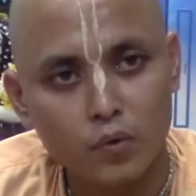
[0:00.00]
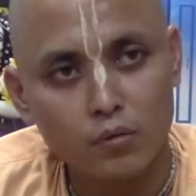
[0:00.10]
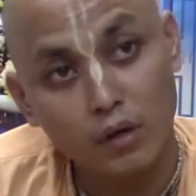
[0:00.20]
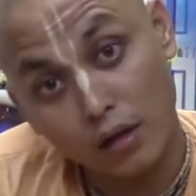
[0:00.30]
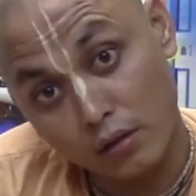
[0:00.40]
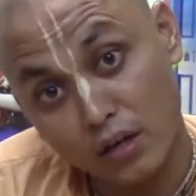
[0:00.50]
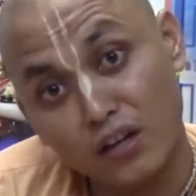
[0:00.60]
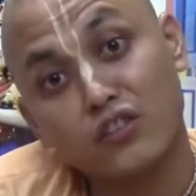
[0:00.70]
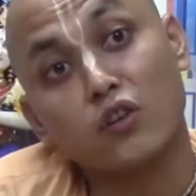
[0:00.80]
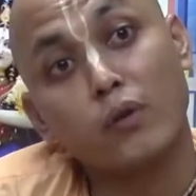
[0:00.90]
that healthy
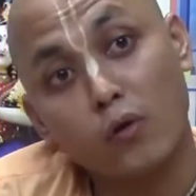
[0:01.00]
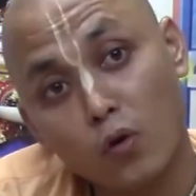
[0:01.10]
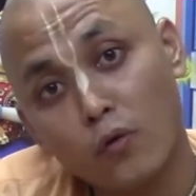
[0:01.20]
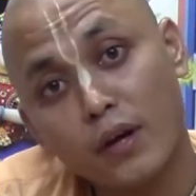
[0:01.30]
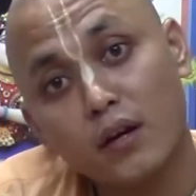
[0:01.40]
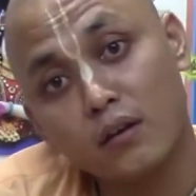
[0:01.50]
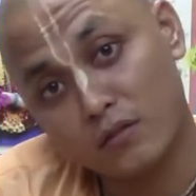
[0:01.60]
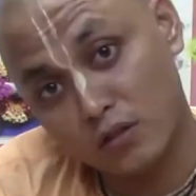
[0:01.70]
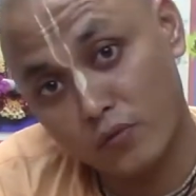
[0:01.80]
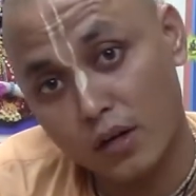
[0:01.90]
condition will go away,
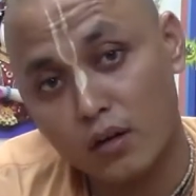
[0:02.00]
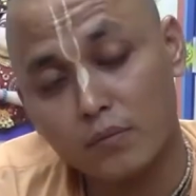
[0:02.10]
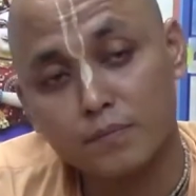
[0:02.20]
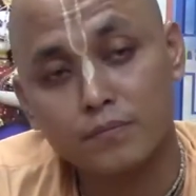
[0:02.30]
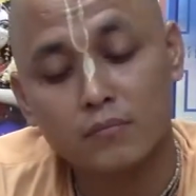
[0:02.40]
disease will come.